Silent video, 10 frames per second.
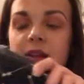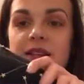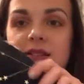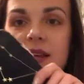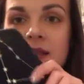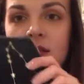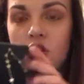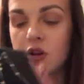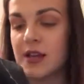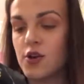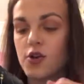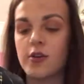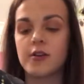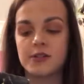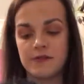and it's in the green
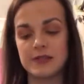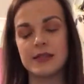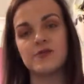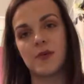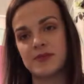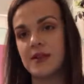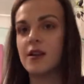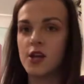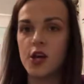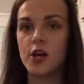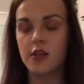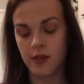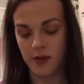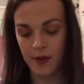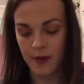colour, because obviously it's representing Earth.
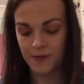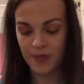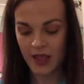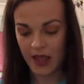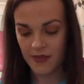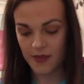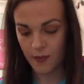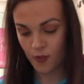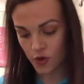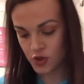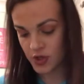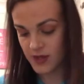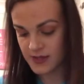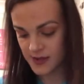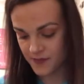And then the
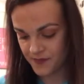brushes